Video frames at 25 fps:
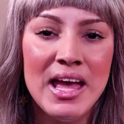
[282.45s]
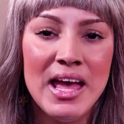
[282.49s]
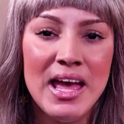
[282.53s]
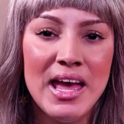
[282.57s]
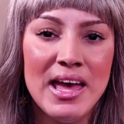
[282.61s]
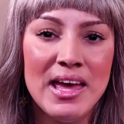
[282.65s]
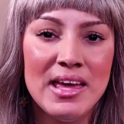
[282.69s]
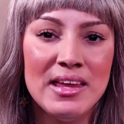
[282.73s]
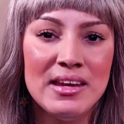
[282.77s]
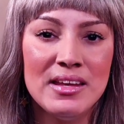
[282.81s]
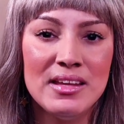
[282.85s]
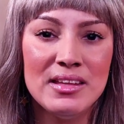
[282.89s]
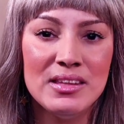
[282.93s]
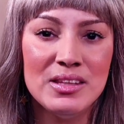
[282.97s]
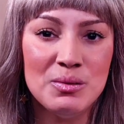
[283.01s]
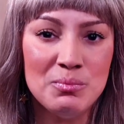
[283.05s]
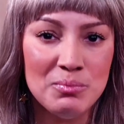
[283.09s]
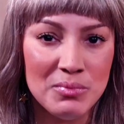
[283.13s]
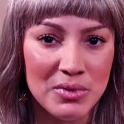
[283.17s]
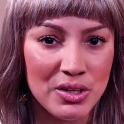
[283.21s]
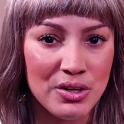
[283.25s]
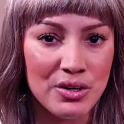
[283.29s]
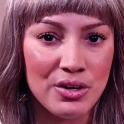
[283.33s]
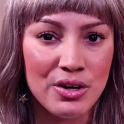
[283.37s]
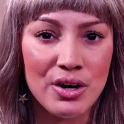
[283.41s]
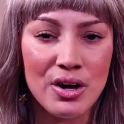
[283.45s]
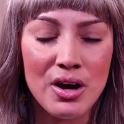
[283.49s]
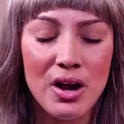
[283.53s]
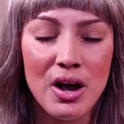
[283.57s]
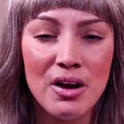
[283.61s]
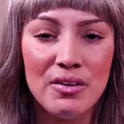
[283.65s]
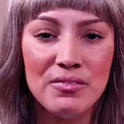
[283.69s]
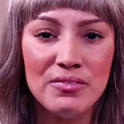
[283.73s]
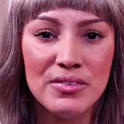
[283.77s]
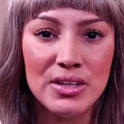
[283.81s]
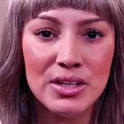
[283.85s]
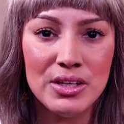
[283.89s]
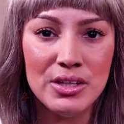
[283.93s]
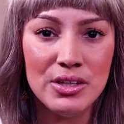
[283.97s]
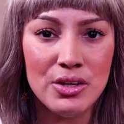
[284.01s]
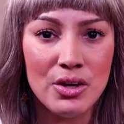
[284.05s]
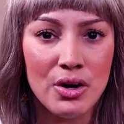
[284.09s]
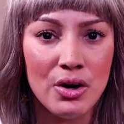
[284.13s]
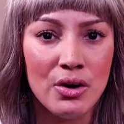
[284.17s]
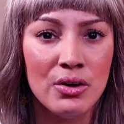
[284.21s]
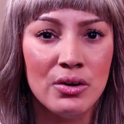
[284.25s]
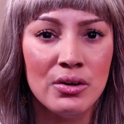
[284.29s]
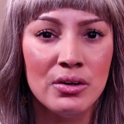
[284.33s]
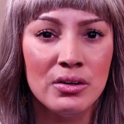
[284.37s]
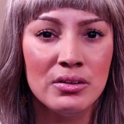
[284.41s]
and the murder of a
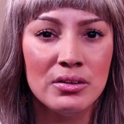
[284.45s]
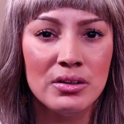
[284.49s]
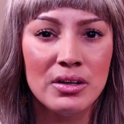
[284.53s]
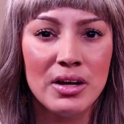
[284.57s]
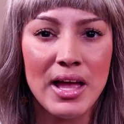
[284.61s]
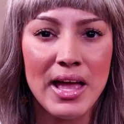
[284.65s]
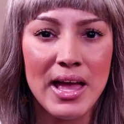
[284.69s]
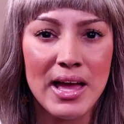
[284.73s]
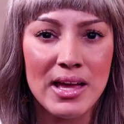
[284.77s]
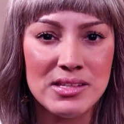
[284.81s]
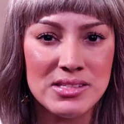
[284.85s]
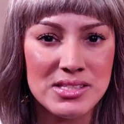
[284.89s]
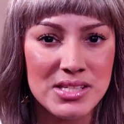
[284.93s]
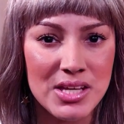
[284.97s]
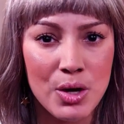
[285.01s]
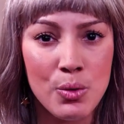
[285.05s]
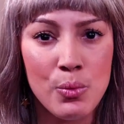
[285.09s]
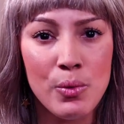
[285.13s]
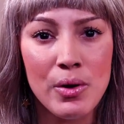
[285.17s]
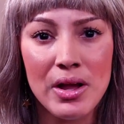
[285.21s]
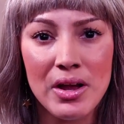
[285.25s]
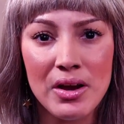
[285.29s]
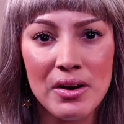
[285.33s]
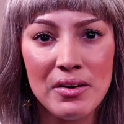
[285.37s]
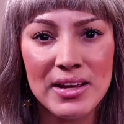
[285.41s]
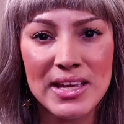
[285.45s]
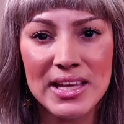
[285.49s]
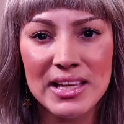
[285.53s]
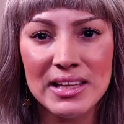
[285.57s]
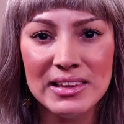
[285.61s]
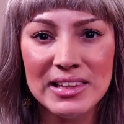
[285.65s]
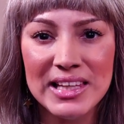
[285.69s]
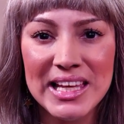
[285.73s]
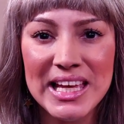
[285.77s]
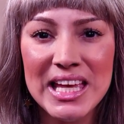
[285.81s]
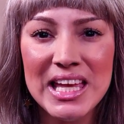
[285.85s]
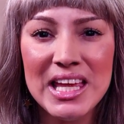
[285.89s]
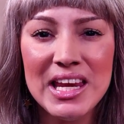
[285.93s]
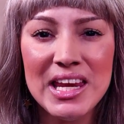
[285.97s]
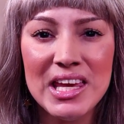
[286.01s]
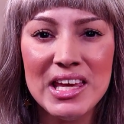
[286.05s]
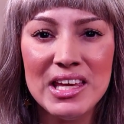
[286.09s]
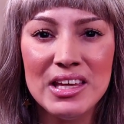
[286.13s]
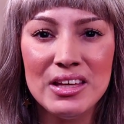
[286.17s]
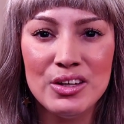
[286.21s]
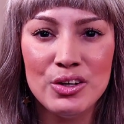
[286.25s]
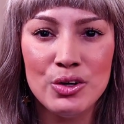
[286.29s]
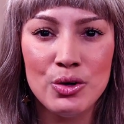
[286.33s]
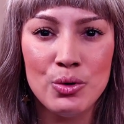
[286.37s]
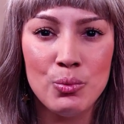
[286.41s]
young antiquarian
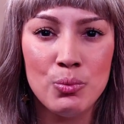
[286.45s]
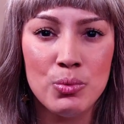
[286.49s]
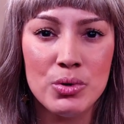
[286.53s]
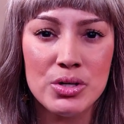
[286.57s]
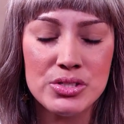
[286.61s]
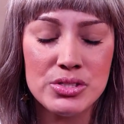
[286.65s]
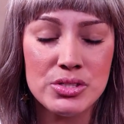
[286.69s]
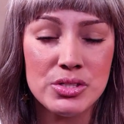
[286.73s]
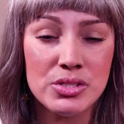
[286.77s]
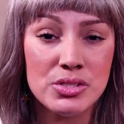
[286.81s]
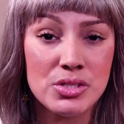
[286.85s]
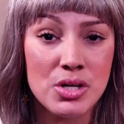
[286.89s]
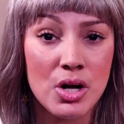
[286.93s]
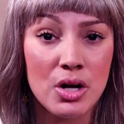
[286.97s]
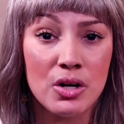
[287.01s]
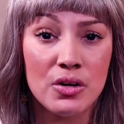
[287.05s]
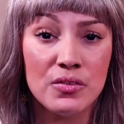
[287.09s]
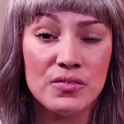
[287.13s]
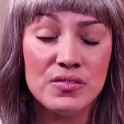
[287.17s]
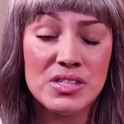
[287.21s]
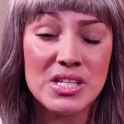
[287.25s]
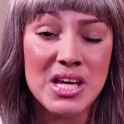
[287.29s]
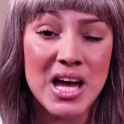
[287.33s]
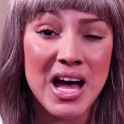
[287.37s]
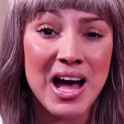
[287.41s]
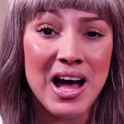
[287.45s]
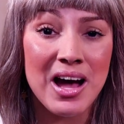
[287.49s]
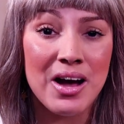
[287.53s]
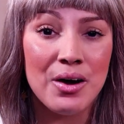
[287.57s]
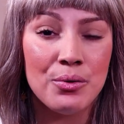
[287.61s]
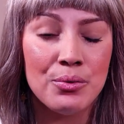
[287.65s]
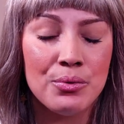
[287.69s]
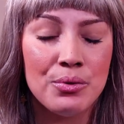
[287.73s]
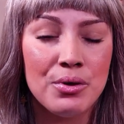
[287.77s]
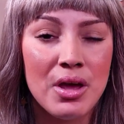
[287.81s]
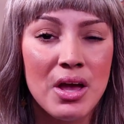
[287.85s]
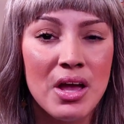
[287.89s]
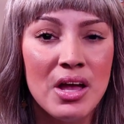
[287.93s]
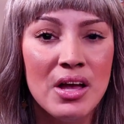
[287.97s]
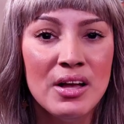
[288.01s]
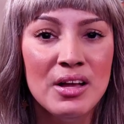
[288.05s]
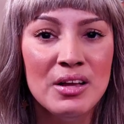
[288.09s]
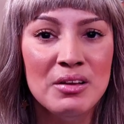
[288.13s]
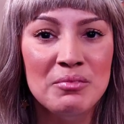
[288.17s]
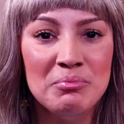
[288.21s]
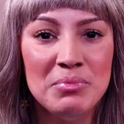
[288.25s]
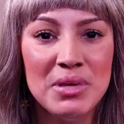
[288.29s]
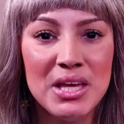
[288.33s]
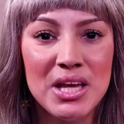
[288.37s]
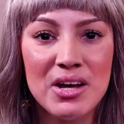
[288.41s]
lady who was the talk of town
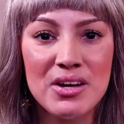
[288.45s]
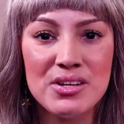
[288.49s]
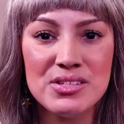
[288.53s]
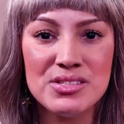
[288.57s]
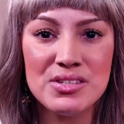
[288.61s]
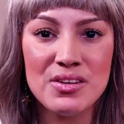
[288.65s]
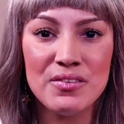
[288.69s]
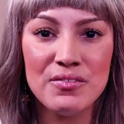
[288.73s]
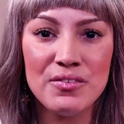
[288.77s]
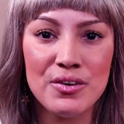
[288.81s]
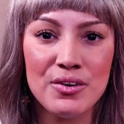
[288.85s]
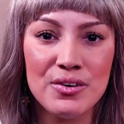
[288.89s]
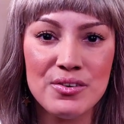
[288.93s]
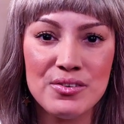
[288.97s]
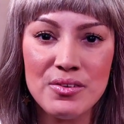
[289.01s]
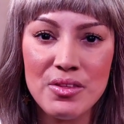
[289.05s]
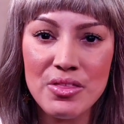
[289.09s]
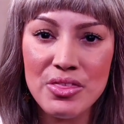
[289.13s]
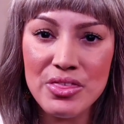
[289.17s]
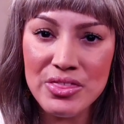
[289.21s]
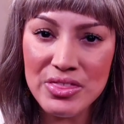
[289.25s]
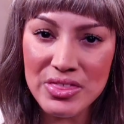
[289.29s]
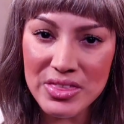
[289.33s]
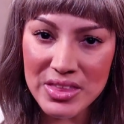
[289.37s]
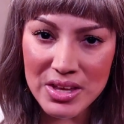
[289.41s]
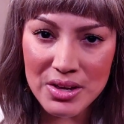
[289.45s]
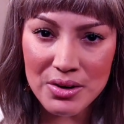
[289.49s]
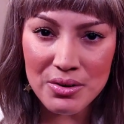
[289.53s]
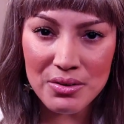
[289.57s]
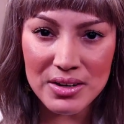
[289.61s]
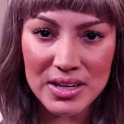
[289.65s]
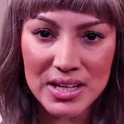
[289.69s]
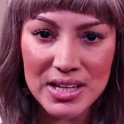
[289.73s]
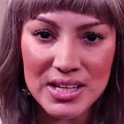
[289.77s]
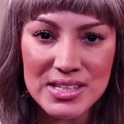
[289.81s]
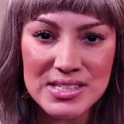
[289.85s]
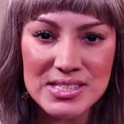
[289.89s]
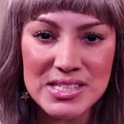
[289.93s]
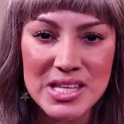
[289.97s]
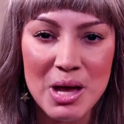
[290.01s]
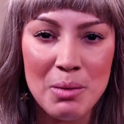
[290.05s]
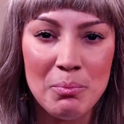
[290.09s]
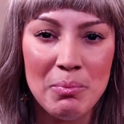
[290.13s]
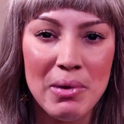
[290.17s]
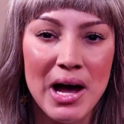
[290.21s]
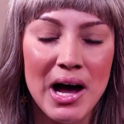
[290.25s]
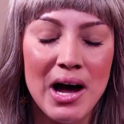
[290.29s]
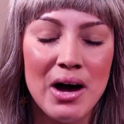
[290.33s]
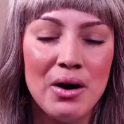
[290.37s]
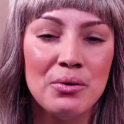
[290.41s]
because of her theories
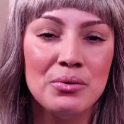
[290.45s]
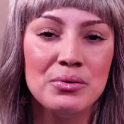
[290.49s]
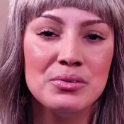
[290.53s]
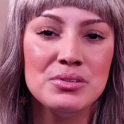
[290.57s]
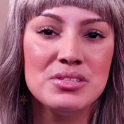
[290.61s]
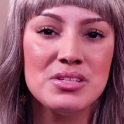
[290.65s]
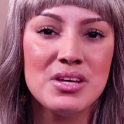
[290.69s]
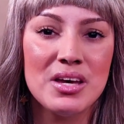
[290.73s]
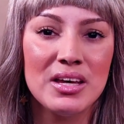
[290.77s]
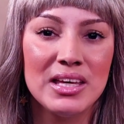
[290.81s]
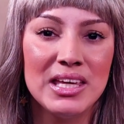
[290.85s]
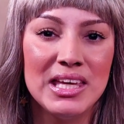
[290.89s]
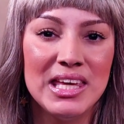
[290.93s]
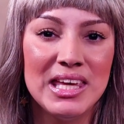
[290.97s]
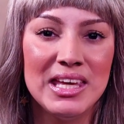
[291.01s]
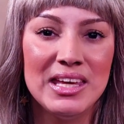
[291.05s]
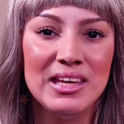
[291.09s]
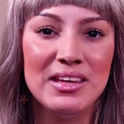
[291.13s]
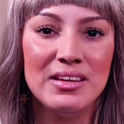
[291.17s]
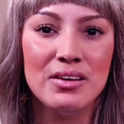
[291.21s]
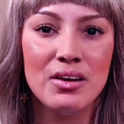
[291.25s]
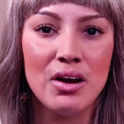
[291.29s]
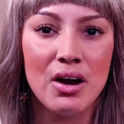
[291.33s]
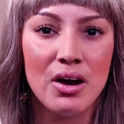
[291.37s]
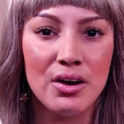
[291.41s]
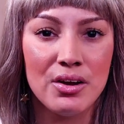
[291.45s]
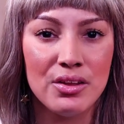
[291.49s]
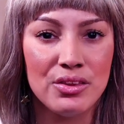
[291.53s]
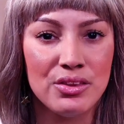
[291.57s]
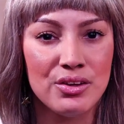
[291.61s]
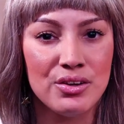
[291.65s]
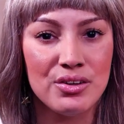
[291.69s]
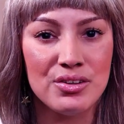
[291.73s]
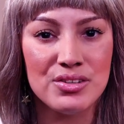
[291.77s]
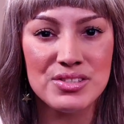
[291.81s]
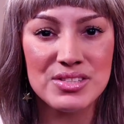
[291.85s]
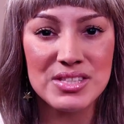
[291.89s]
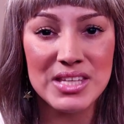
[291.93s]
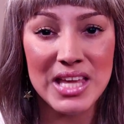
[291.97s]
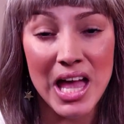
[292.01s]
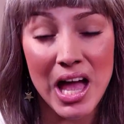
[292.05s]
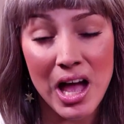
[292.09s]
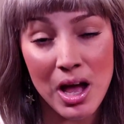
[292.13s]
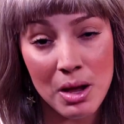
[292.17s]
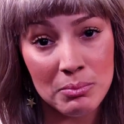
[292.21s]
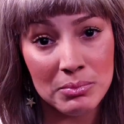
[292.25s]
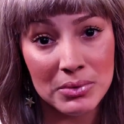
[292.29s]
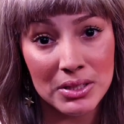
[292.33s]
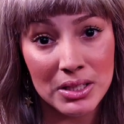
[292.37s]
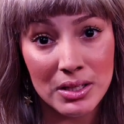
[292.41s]
about King Arthur's
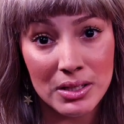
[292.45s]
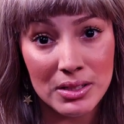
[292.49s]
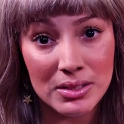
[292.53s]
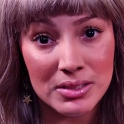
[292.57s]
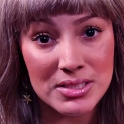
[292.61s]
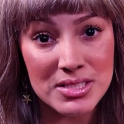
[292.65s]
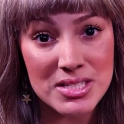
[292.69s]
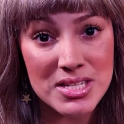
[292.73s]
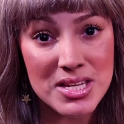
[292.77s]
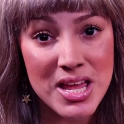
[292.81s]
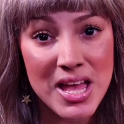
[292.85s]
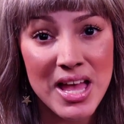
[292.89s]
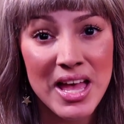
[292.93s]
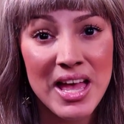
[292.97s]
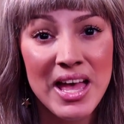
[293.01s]
Camelot.